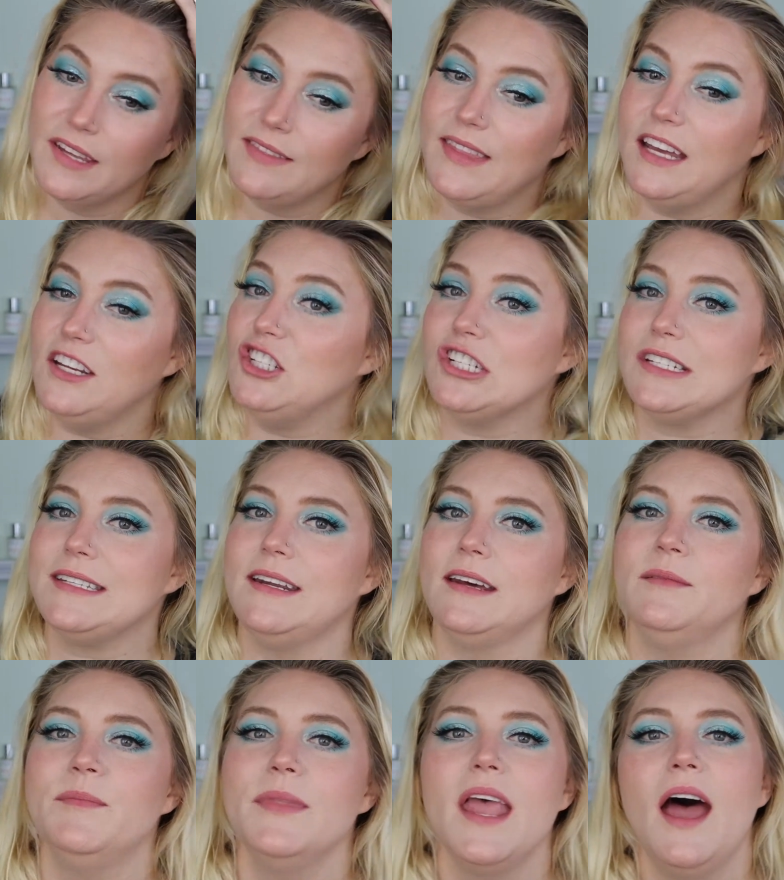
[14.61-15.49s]
They just
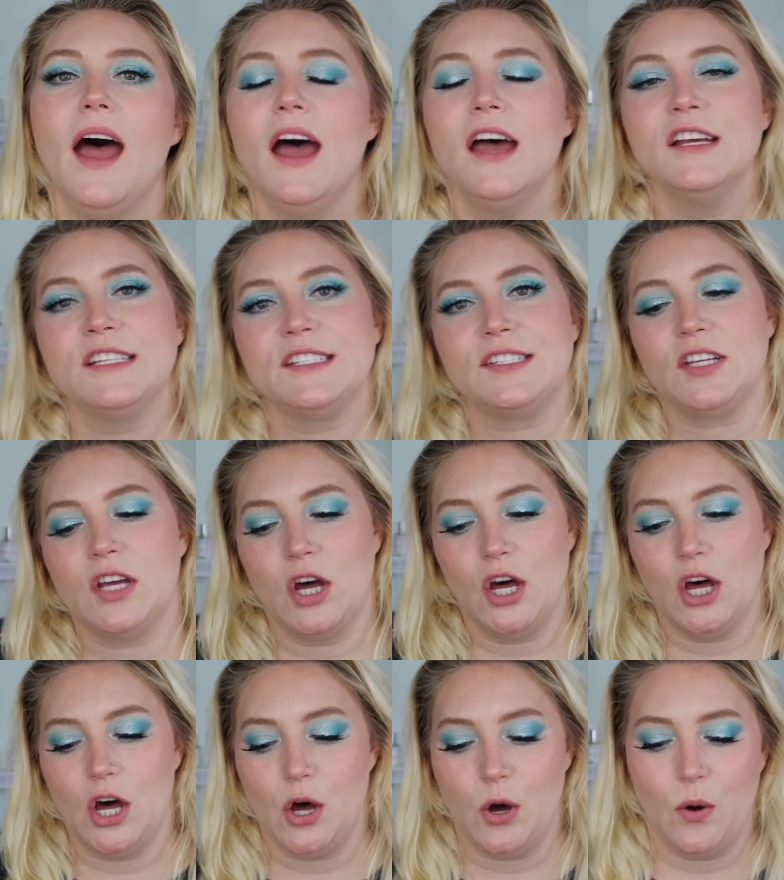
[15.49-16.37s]
did.
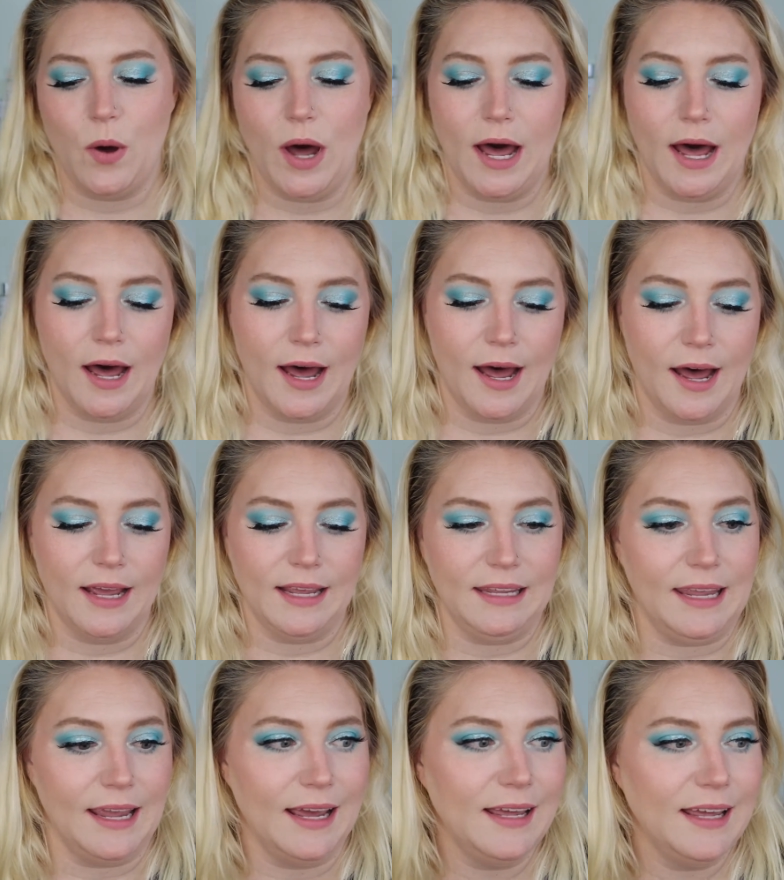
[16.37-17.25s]
So, uh,
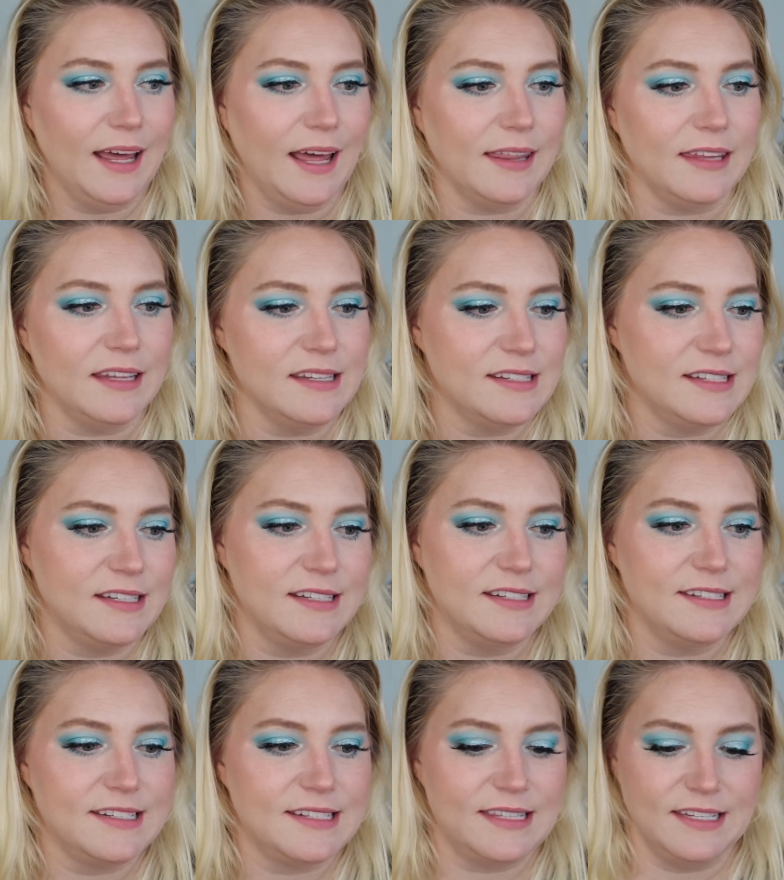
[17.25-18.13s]
yeah, this
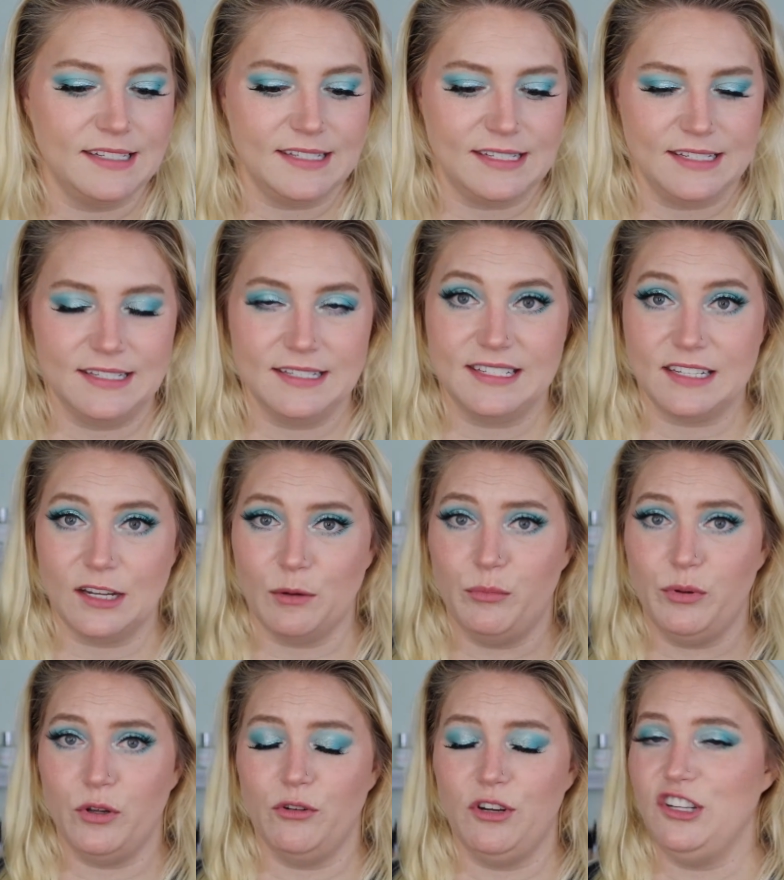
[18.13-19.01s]
is, this is a
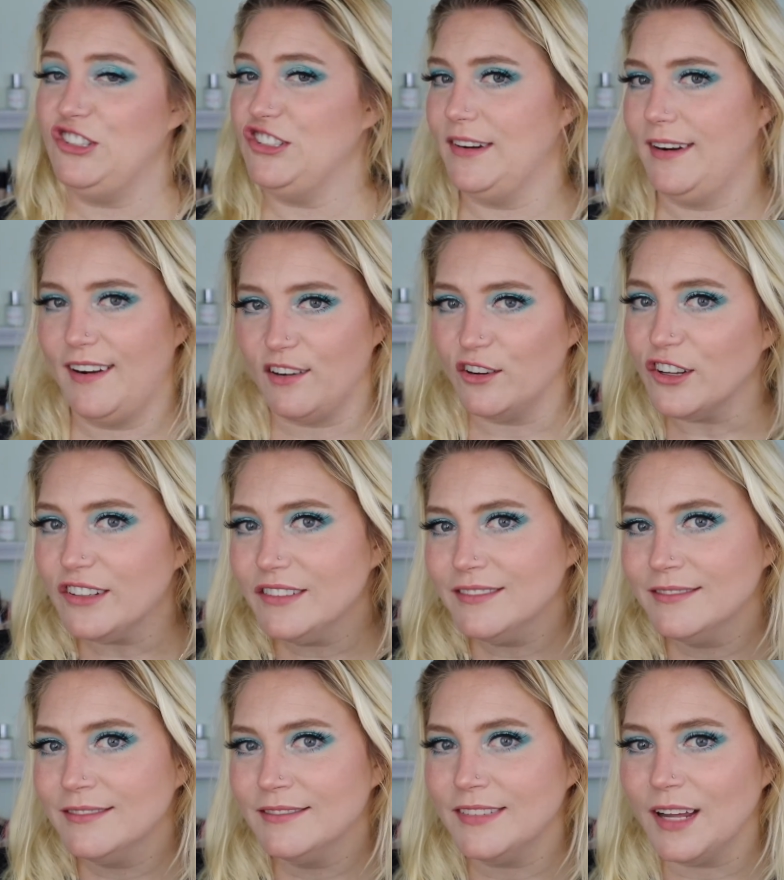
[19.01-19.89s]
beauty
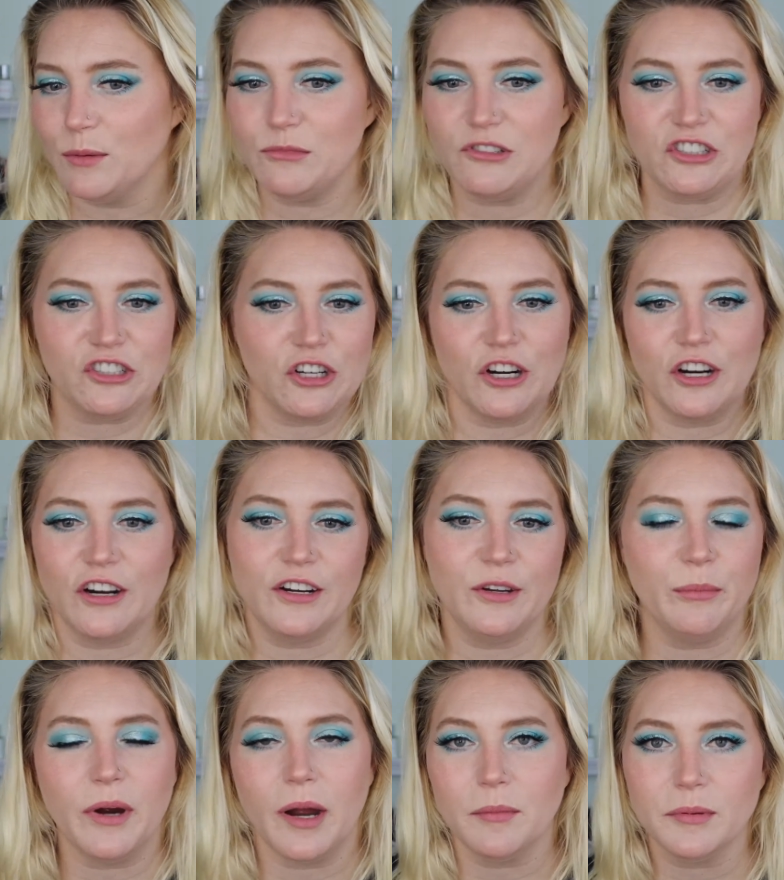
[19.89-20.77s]
channel. I'm sure
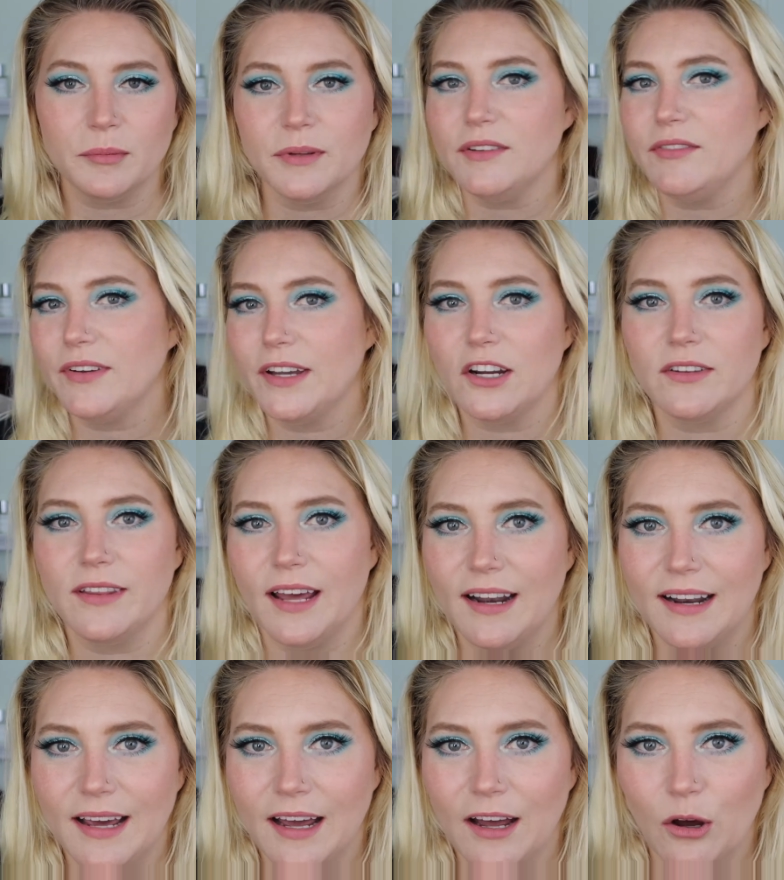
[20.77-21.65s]
you probably figured
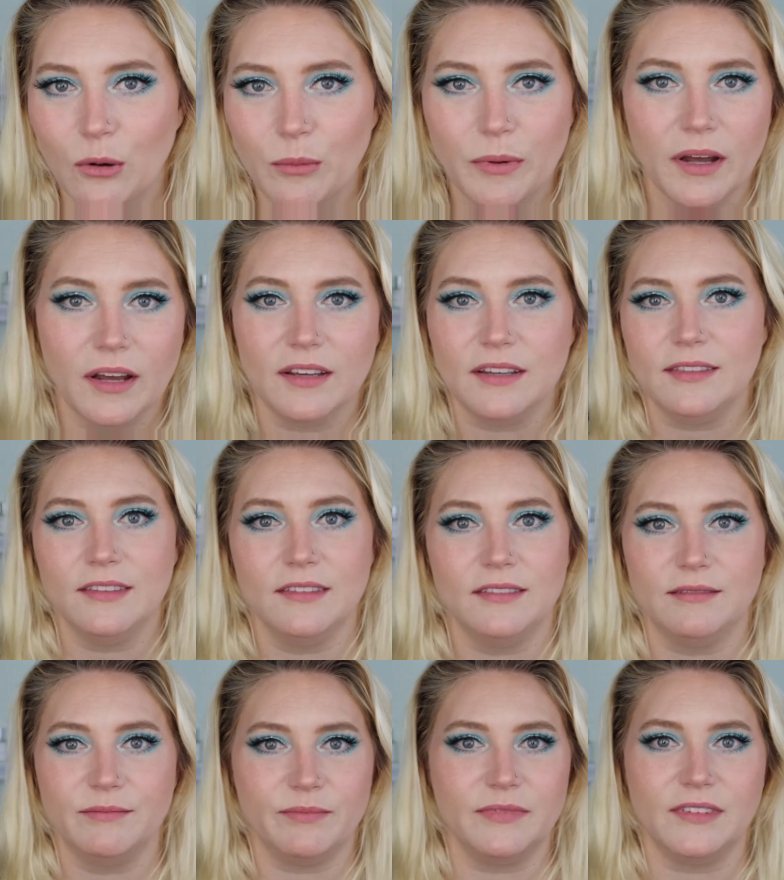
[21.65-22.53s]
that out by
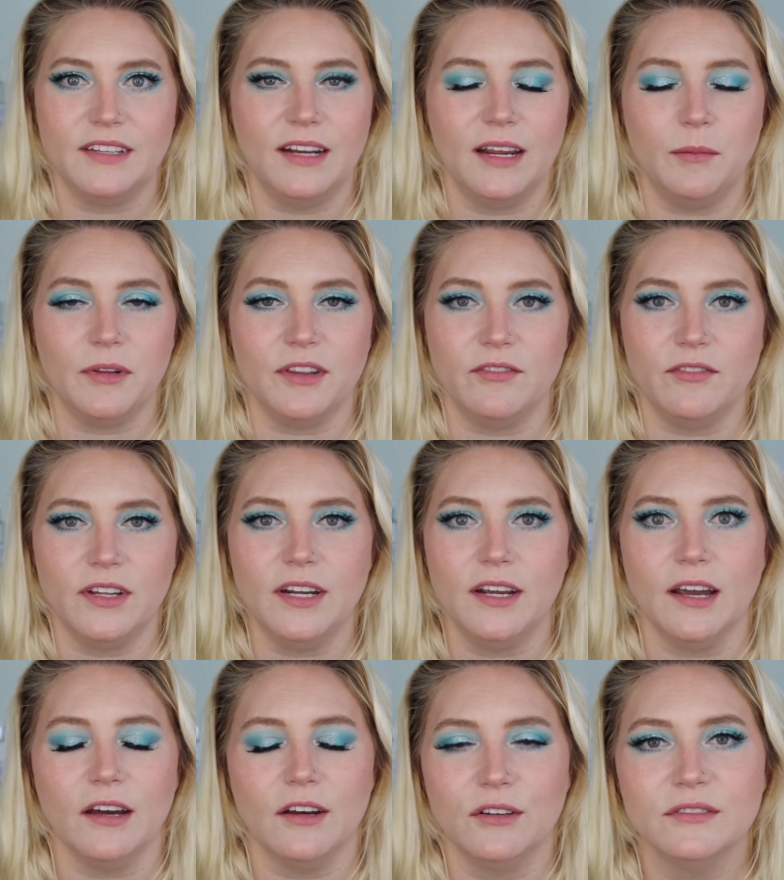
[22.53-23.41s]
the name of the
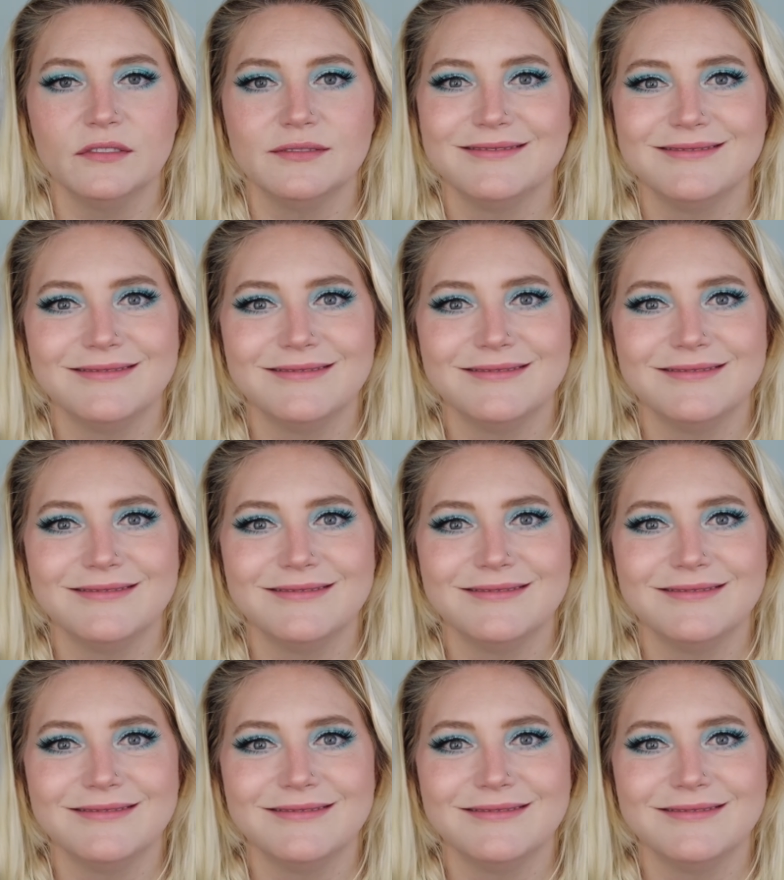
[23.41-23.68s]
video.